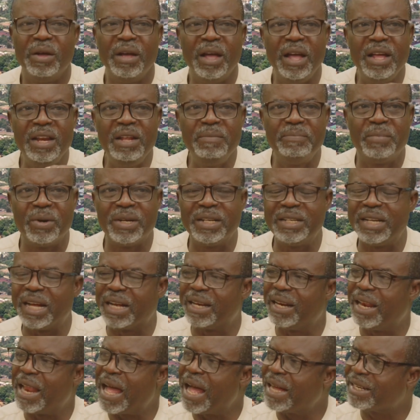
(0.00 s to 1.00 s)
Anybody
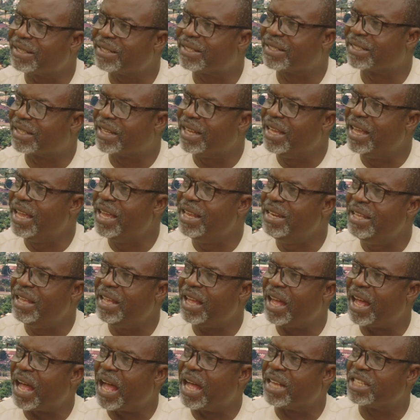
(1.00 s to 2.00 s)
that lacks
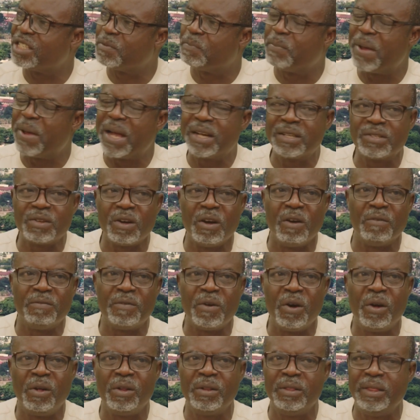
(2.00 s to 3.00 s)
any aspect
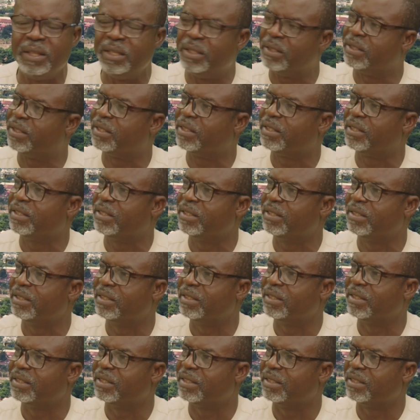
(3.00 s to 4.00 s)
of all this,
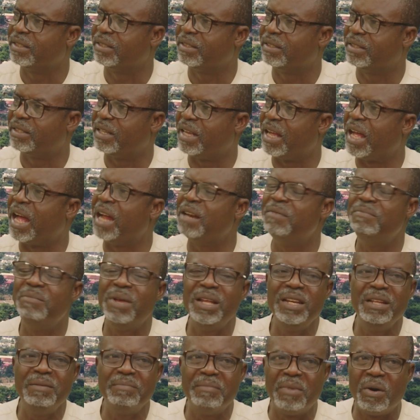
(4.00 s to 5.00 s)
and
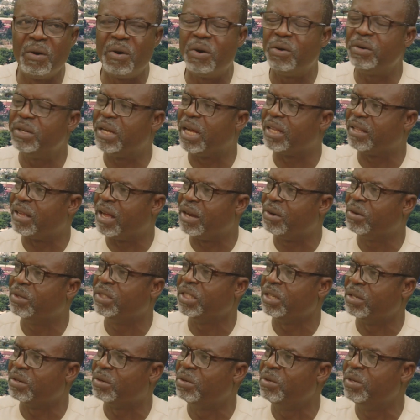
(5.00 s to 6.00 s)
many more that are
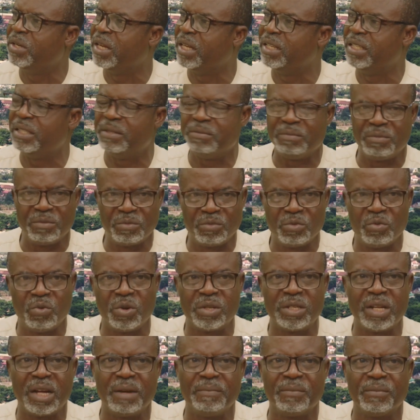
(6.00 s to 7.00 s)
not included in
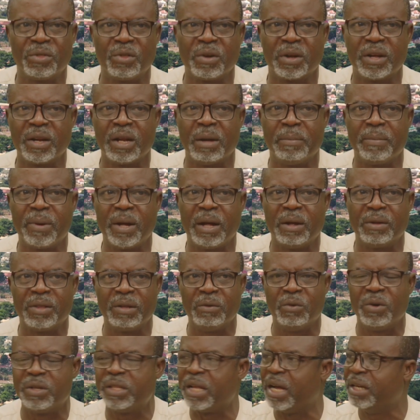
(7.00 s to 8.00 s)
what I'm talking
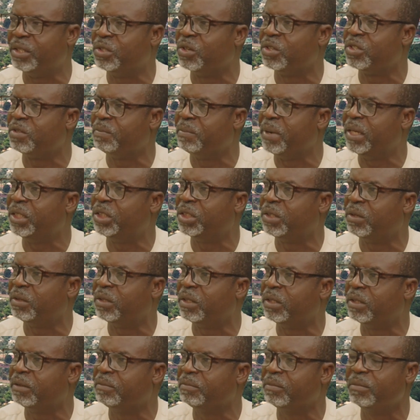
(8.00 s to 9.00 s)
about, what I just
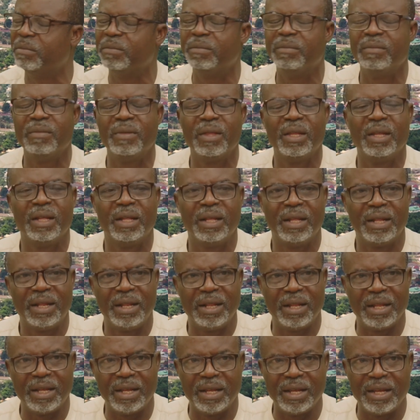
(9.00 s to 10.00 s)
mentioned,
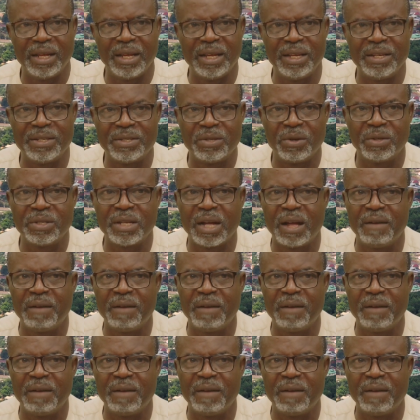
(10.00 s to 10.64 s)
is not